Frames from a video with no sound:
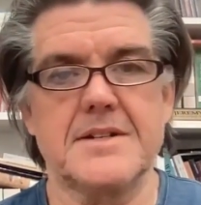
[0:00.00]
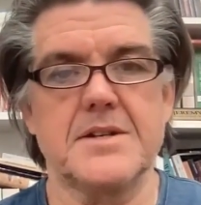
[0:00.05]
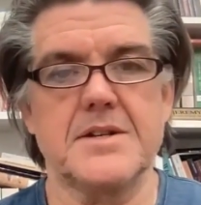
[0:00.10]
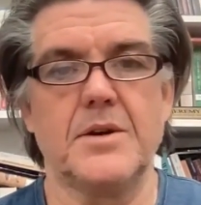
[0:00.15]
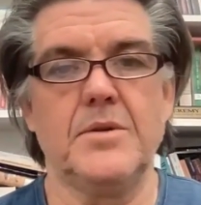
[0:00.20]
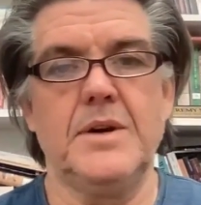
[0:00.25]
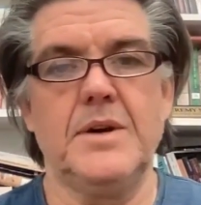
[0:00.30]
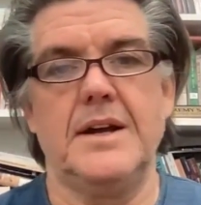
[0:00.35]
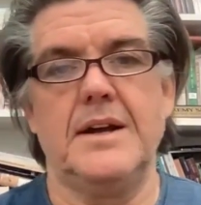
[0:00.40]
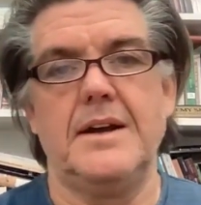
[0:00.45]

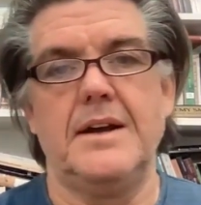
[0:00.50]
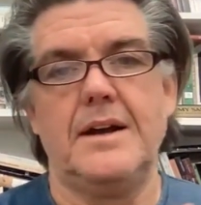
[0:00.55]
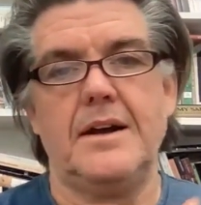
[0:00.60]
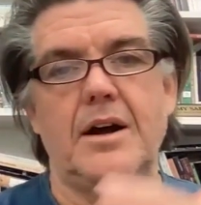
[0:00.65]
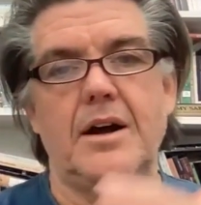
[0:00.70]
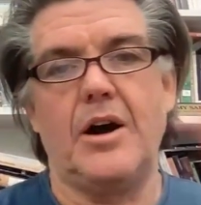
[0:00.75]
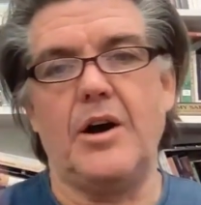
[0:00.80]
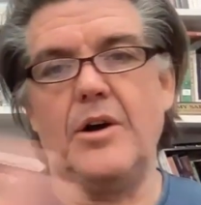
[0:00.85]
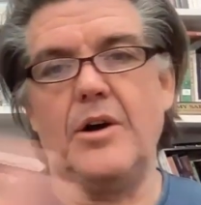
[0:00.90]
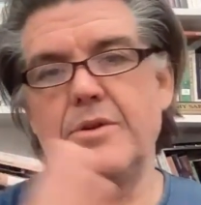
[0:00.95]
So
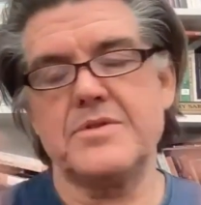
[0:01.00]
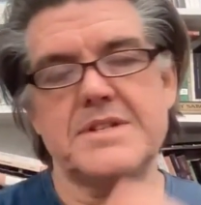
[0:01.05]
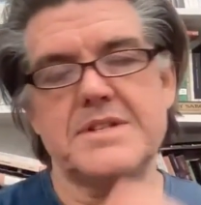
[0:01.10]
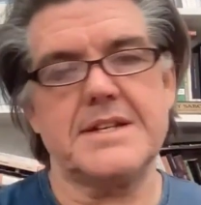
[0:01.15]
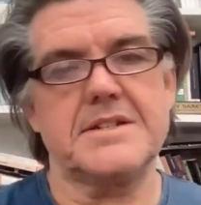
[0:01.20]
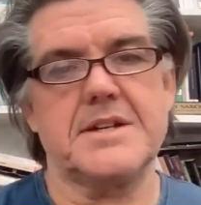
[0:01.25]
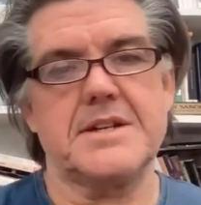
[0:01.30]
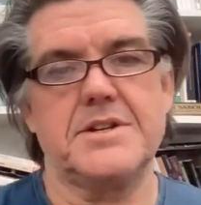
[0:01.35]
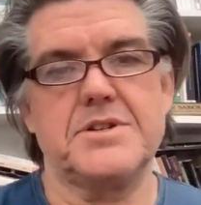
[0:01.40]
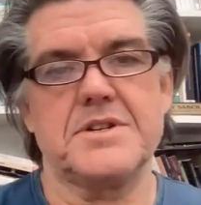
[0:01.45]
all those
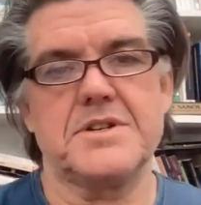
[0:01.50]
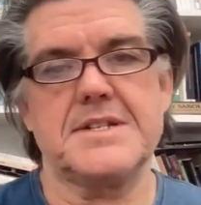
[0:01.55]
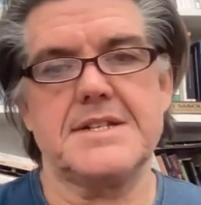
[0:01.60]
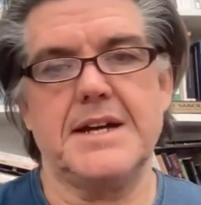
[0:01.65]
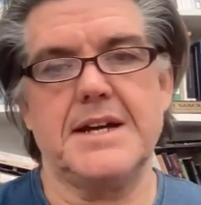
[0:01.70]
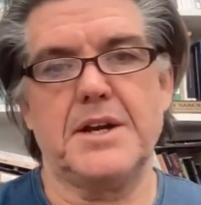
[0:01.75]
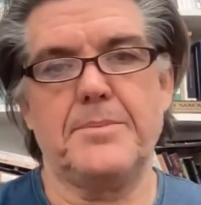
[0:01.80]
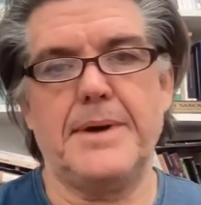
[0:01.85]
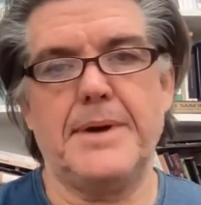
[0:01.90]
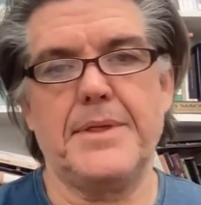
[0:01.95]
things I just
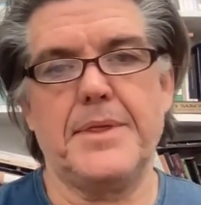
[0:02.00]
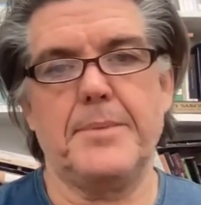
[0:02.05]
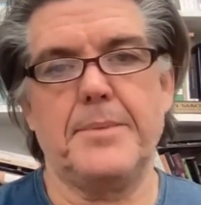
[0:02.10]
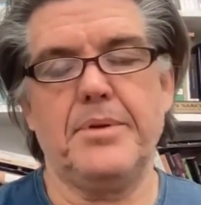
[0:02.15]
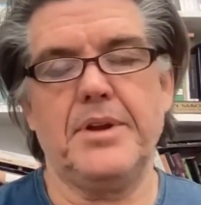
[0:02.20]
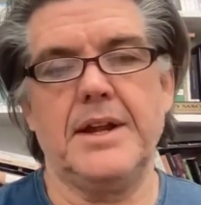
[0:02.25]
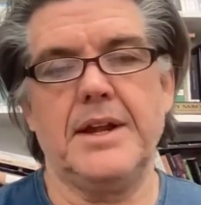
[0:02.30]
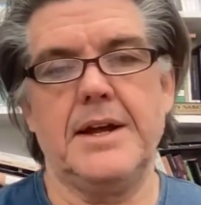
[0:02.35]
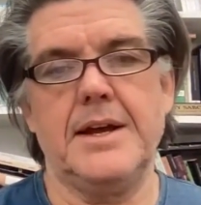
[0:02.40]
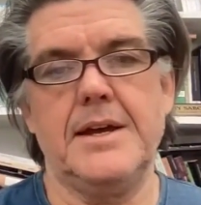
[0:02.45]
said about the
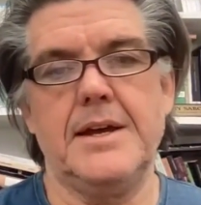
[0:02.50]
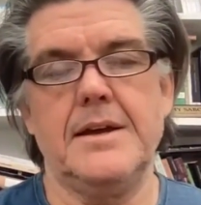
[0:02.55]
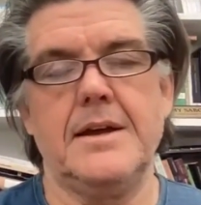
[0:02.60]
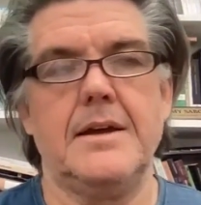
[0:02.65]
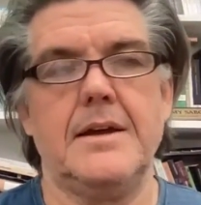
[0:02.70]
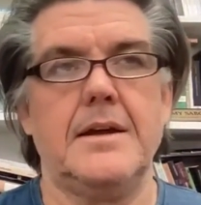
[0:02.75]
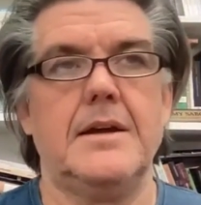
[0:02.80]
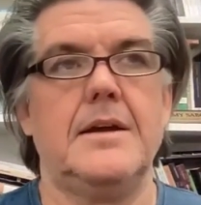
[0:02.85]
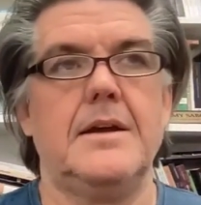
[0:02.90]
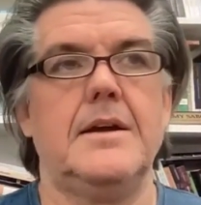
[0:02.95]
play
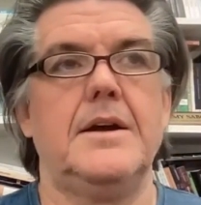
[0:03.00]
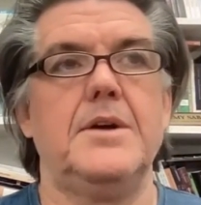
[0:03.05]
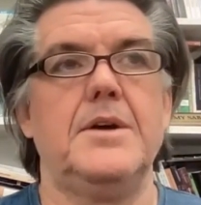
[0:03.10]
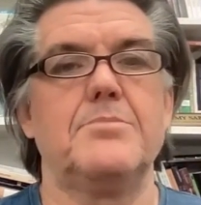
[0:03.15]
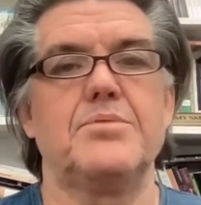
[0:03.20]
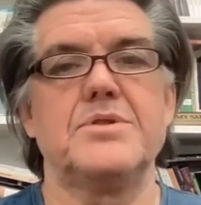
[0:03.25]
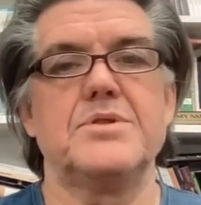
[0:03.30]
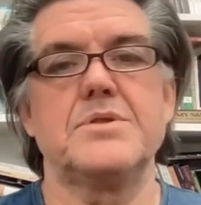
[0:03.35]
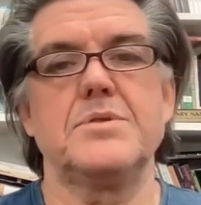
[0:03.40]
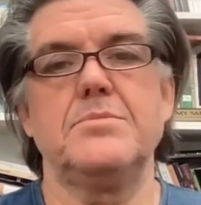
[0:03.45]

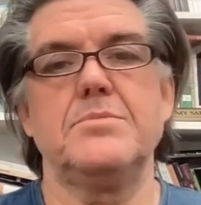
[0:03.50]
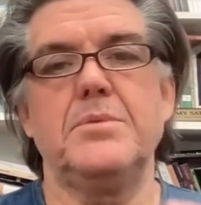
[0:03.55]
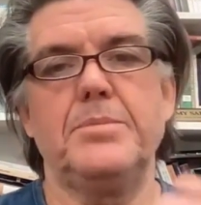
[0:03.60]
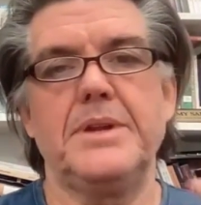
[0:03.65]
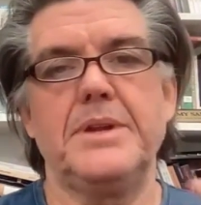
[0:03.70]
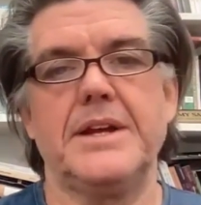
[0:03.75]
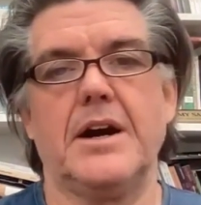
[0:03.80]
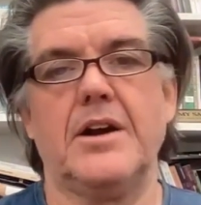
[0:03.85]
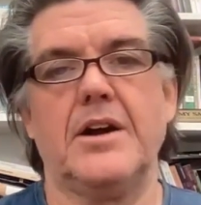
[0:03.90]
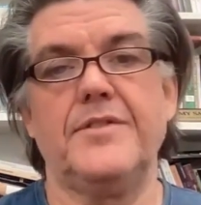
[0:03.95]

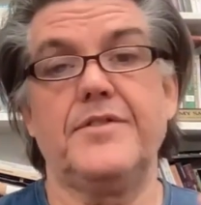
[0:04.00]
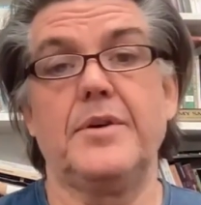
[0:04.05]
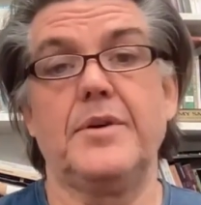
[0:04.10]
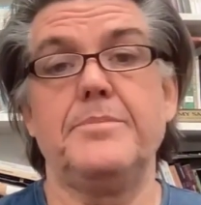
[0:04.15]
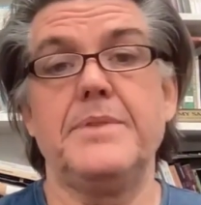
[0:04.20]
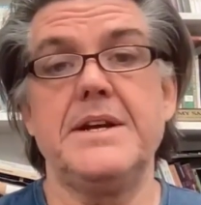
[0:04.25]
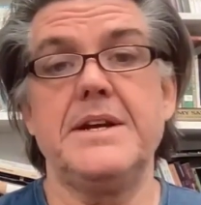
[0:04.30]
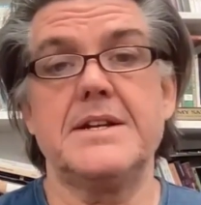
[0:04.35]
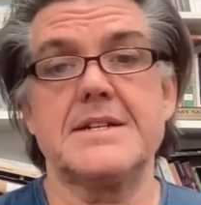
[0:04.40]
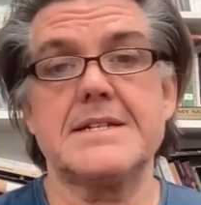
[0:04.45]
presumably are for
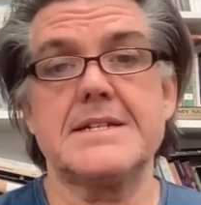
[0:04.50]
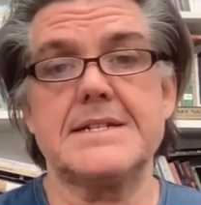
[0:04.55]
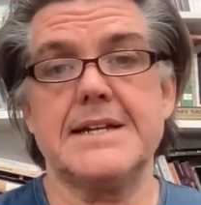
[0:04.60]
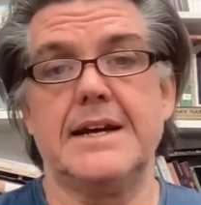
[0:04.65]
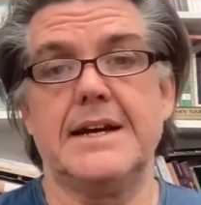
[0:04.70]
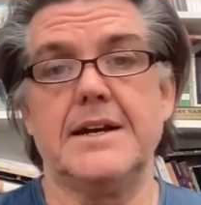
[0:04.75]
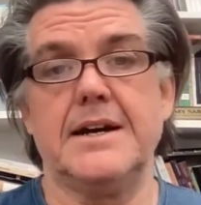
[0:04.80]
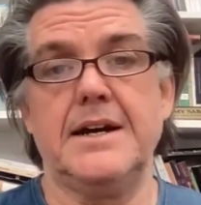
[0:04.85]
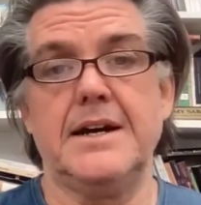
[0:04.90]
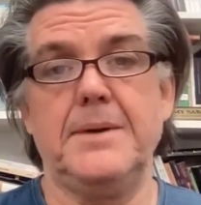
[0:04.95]
me to
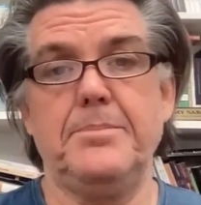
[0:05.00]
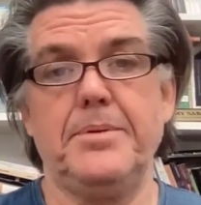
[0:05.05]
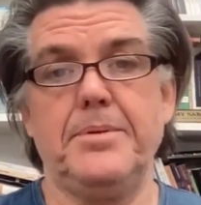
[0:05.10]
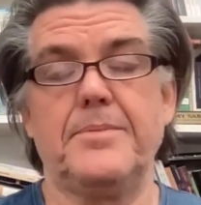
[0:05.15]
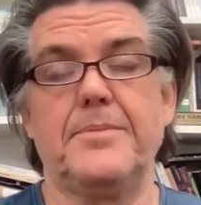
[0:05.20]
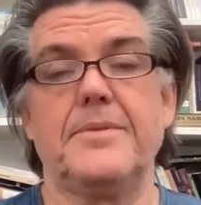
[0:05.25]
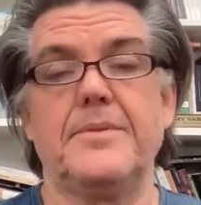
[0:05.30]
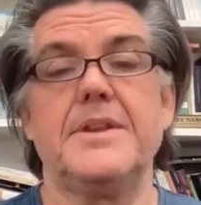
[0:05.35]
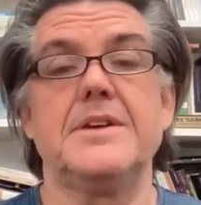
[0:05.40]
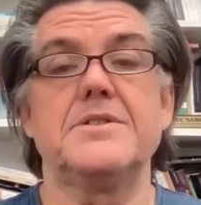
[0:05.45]
set up
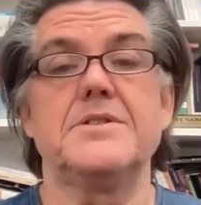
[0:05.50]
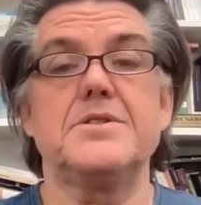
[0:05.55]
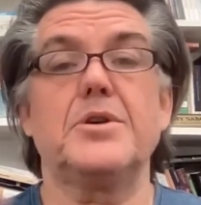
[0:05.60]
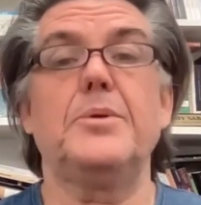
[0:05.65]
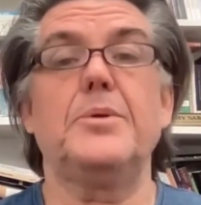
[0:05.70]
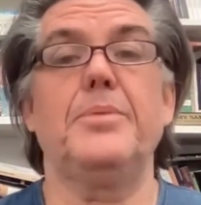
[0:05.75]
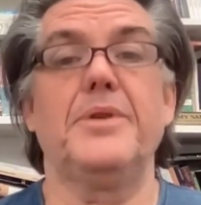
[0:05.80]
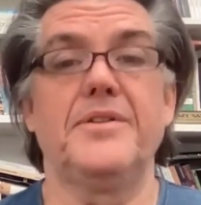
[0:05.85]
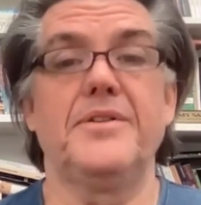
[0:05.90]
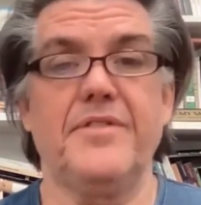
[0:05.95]
the
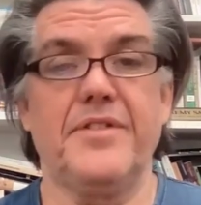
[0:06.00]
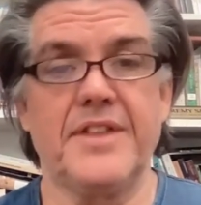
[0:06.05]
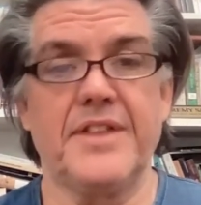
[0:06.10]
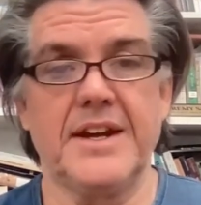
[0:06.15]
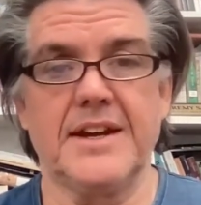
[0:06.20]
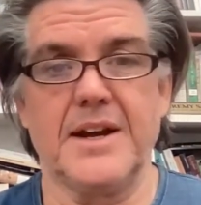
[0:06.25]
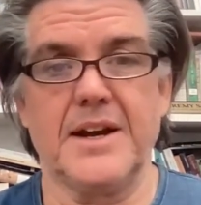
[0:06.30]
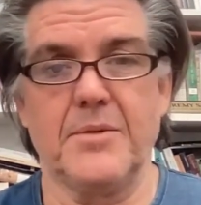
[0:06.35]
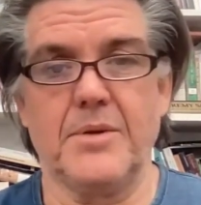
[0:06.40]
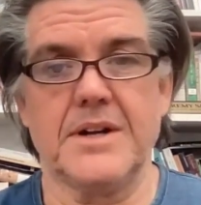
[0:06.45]
interpretive
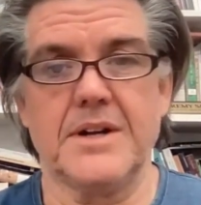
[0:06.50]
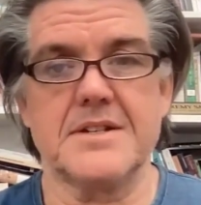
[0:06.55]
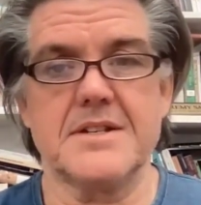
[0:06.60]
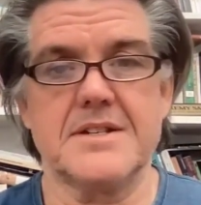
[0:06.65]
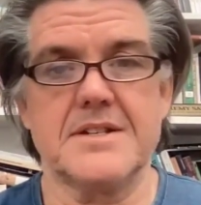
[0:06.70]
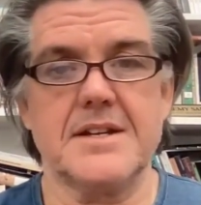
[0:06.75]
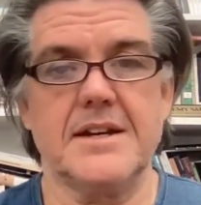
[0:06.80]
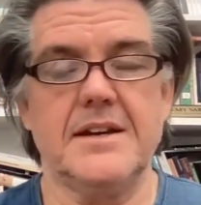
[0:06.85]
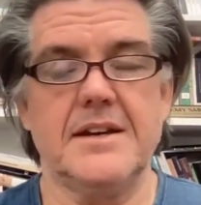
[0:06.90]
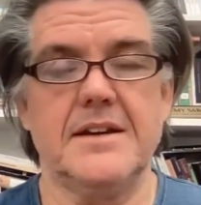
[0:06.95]
thing I want
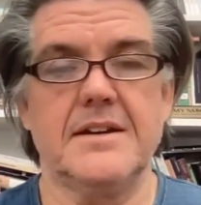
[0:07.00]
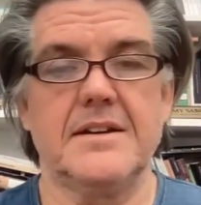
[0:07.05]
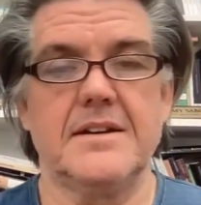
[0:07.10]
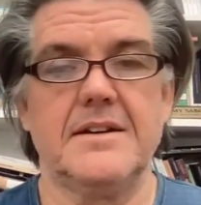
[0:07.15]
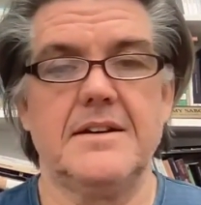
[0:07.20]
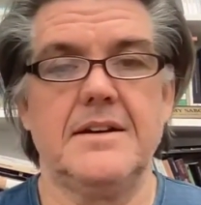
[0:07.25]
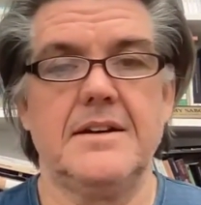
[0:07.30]
to say.